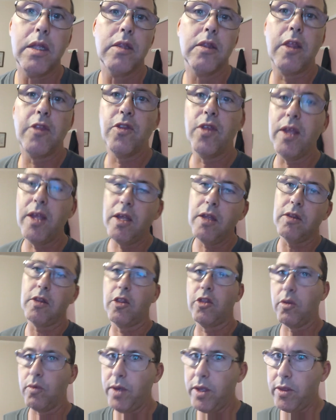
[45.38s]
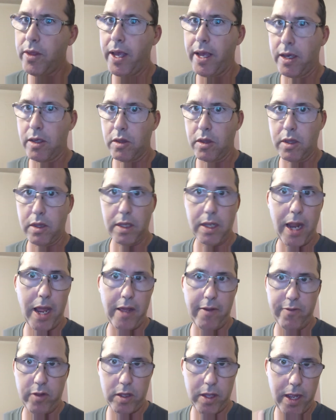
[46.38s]
The three things that I
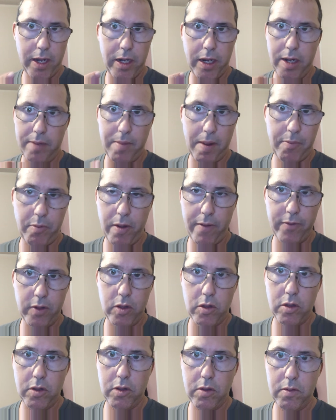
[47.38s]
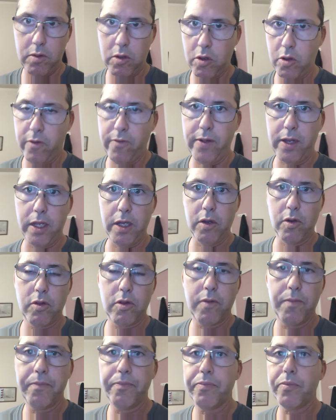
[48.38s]
have said in my previous 2 videos